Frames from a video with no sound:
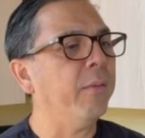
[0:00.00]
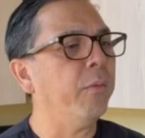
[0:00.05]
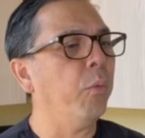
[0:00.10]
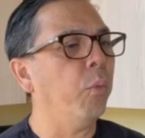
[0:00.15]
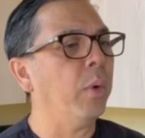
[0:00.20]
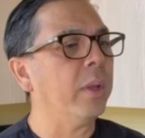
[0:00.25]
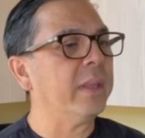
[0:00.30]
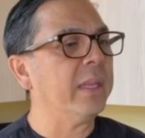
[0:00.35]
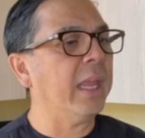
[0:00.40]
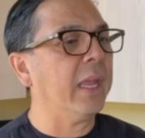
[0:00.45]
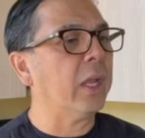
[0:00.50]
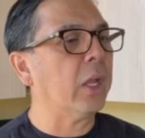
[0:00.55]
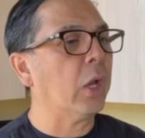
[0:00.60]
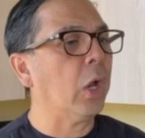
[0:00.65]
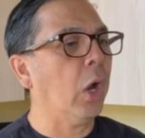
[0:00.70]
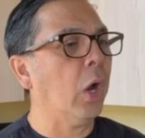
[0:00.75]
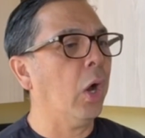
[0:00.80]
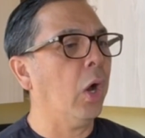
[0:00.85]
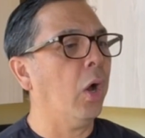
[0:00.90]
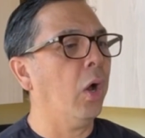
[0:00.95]
what they
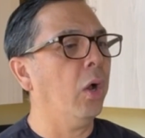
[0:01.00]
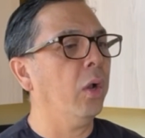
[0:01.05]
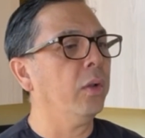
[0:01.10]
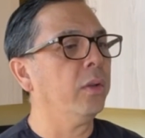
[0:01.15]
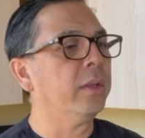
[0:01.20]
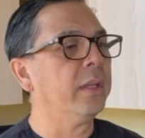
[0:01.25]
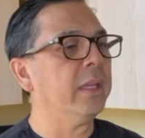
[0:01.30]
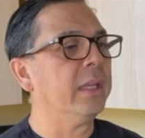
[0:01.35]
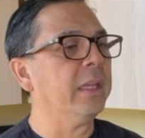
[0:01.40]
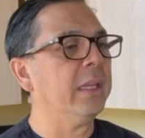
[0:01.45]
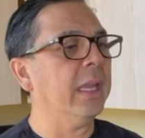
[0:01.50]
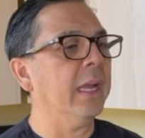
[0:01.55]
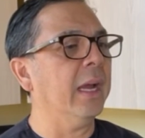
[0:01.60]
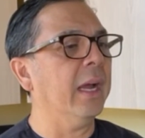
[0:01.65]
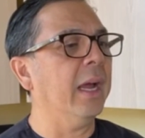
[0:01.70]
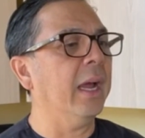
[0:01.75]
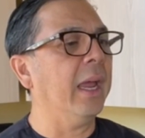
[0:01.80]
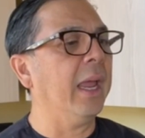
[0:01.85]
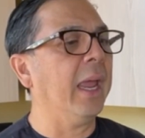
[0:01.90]
call the